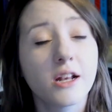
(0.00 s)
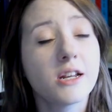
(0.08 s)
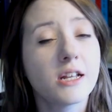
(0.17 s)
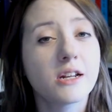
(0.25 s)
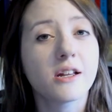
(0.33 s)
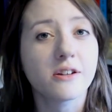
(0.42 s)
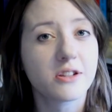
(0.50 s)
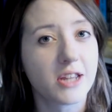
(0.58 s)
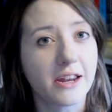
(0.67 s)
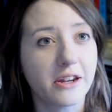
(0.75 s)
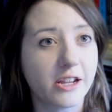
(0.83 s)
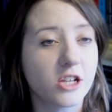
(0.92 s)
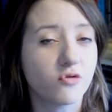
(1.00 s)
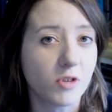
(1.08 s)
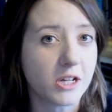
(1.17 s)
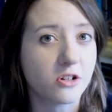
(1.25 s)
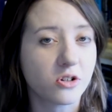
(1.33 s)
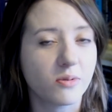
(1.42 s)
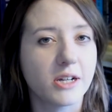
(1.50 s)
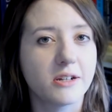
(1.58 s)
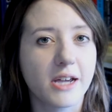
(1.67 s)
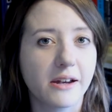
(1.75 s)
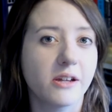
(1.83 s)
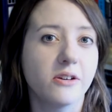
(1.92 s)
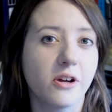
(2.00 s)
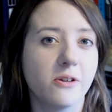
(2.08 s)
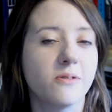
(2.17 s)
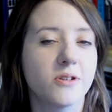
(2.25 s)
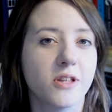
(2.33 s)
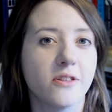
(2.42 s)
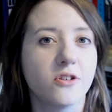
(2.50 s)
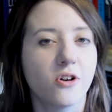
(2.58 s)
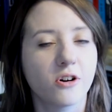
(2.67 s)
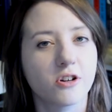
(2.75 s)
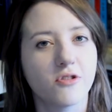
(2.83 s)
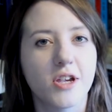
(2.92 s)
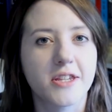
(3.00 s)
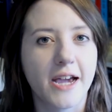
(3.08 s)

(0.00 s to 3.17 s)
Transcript: A little understanding is reached where Danny knows that the Doctor is